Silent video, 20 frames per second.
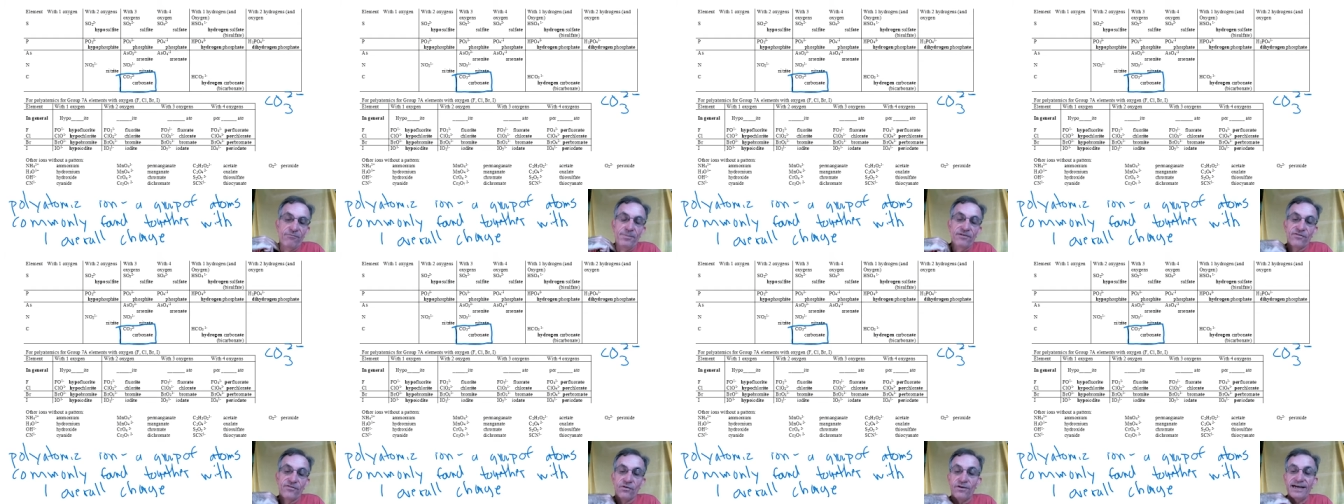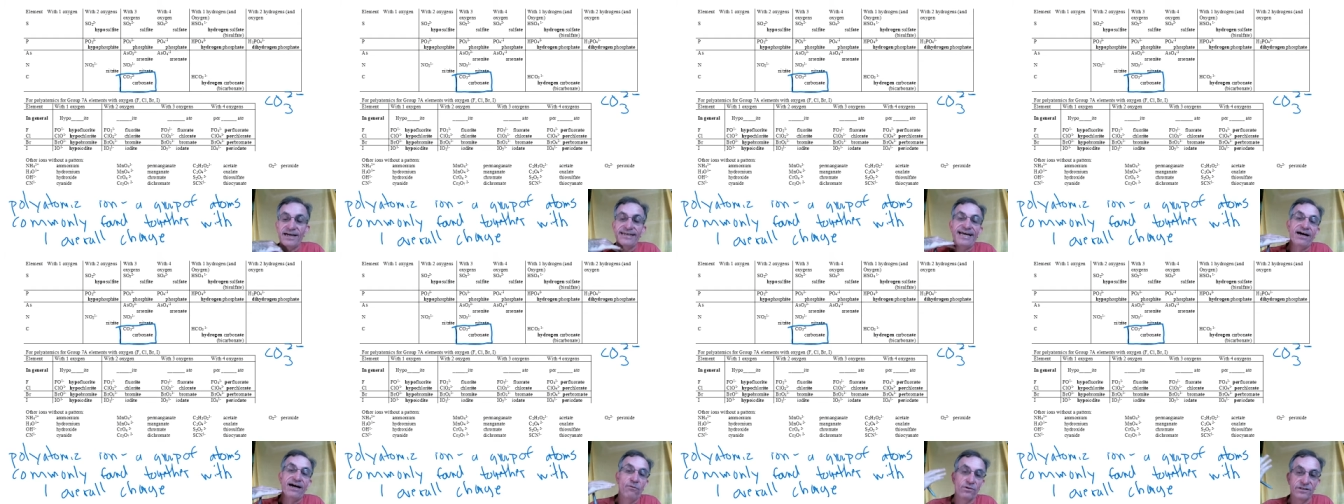But for right
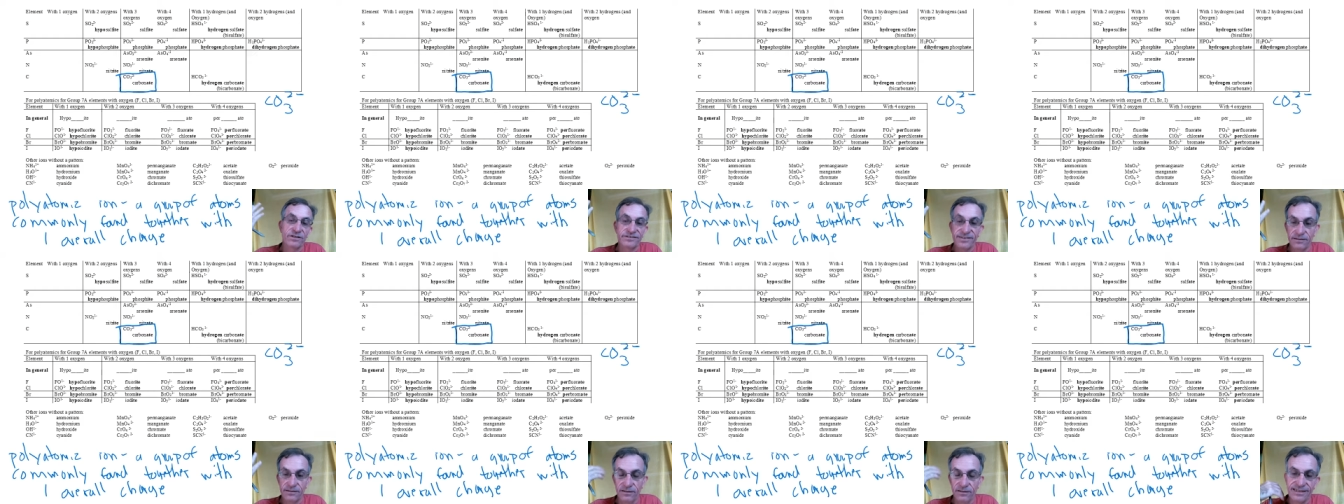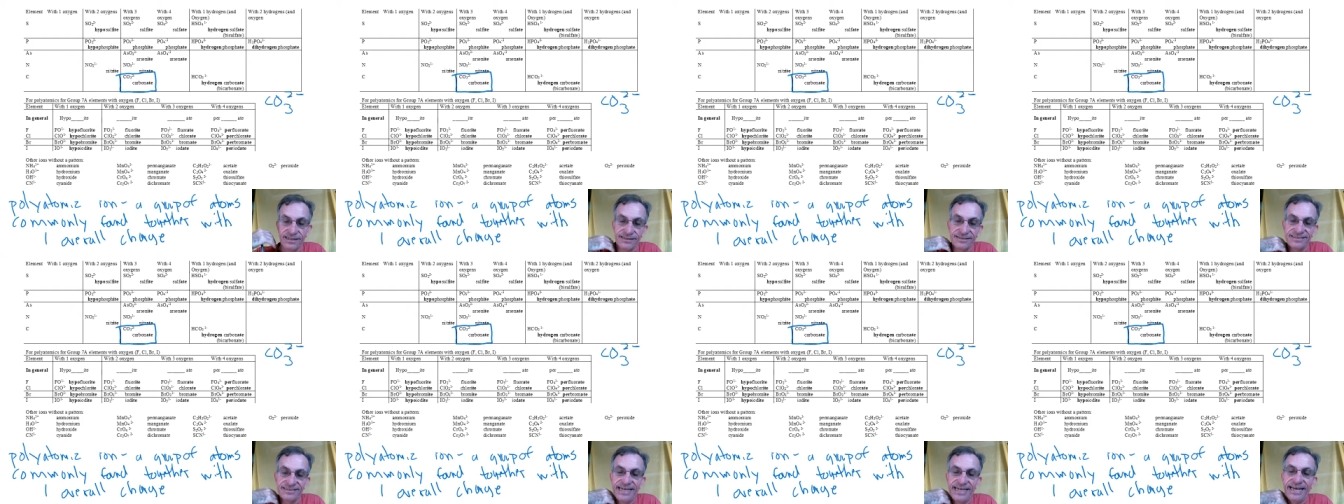now, we're just going to look at
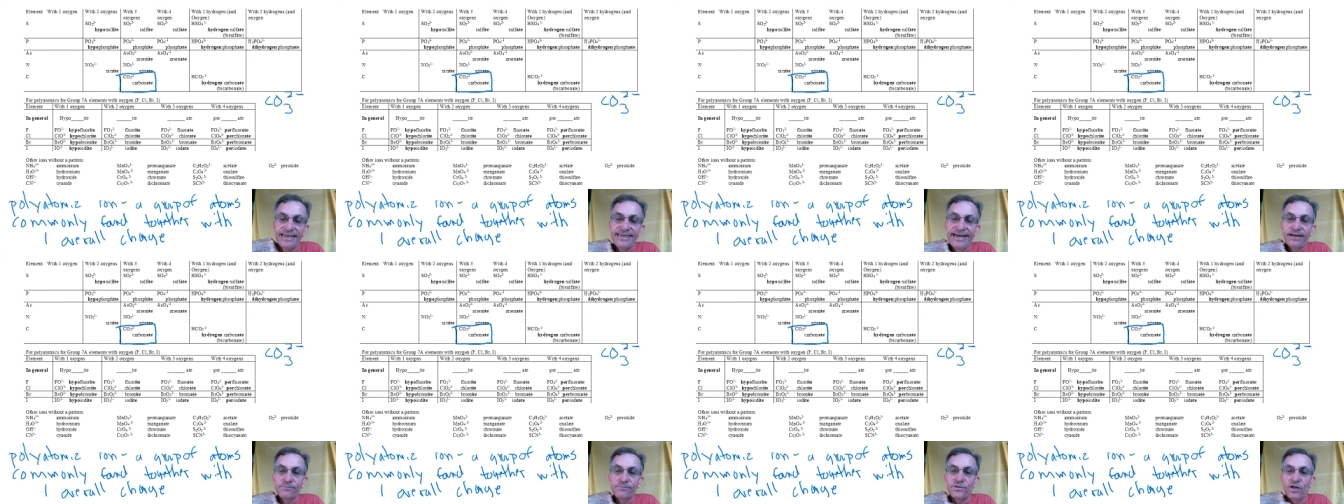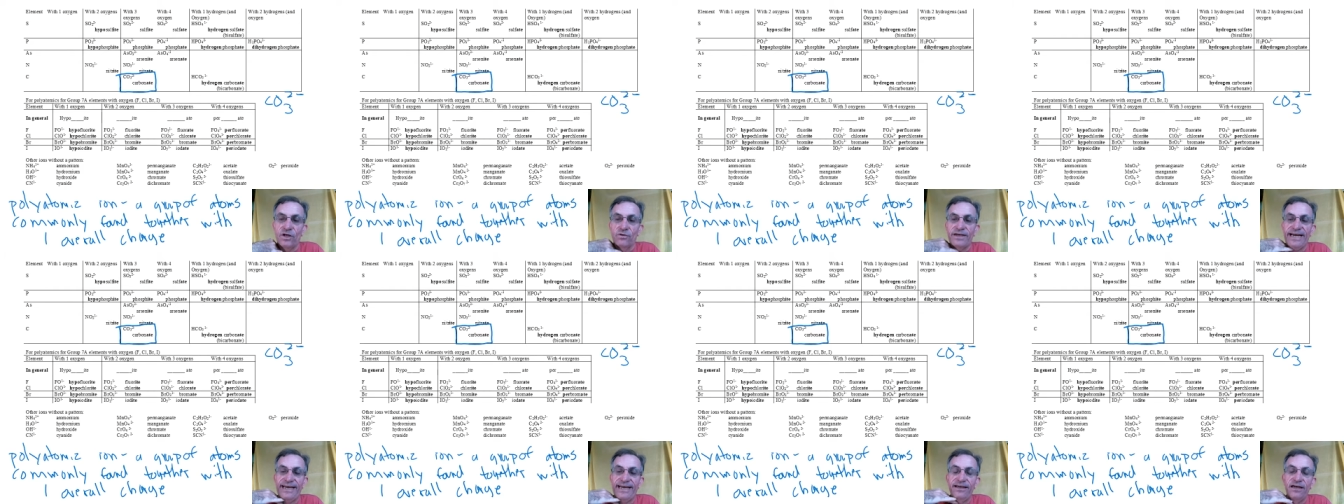this handout,
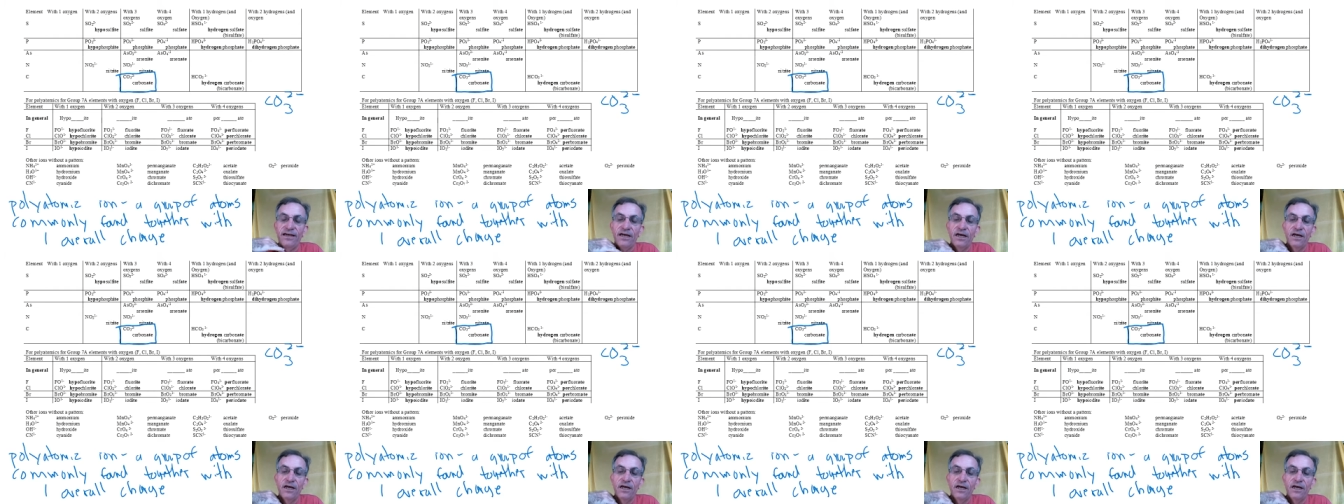okay?